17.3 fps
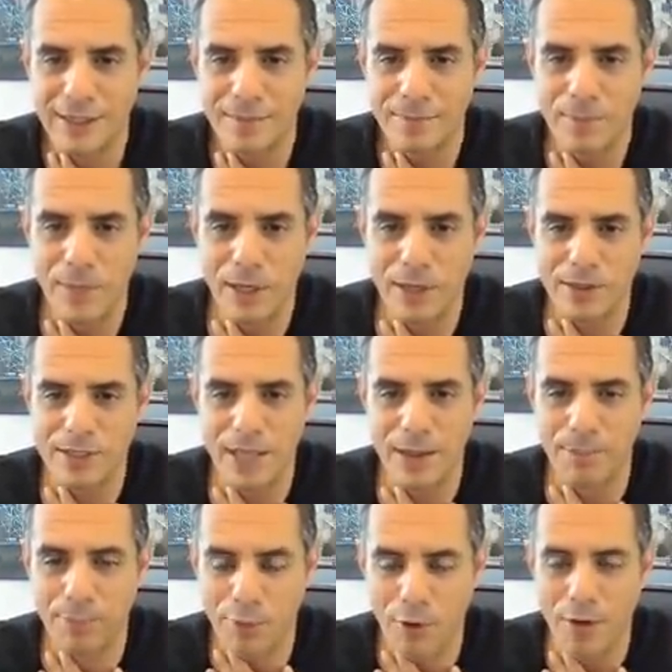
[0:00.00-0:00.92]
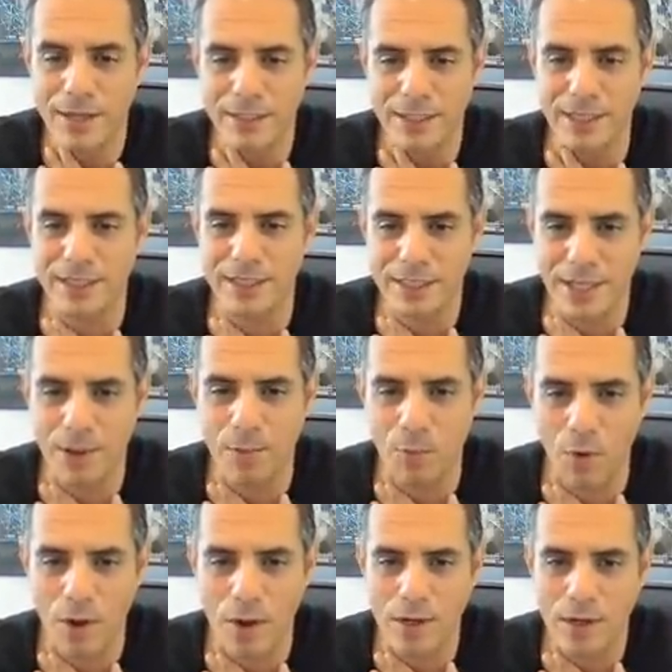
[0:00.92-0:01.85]
because they're pricing
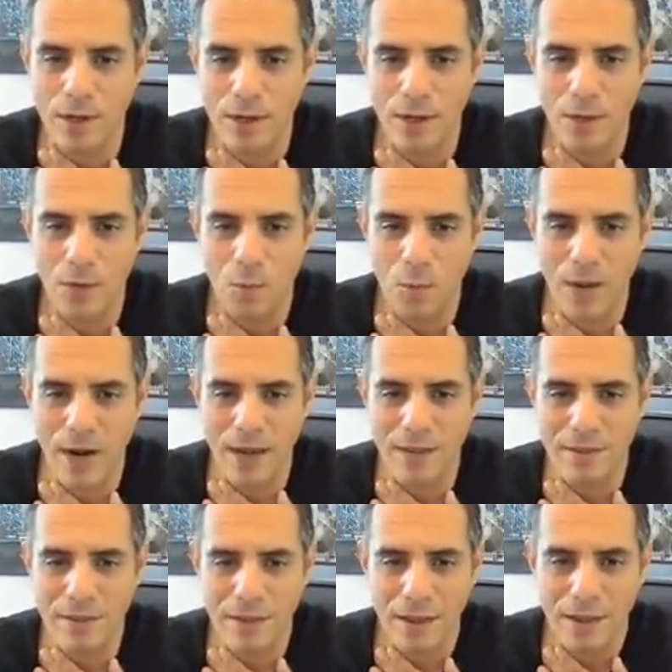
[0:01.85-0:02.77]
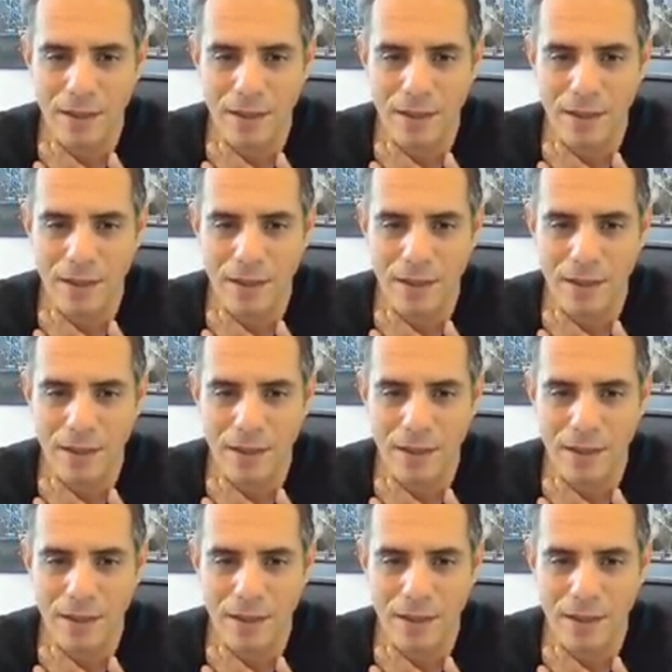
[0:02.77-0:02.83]
someone with,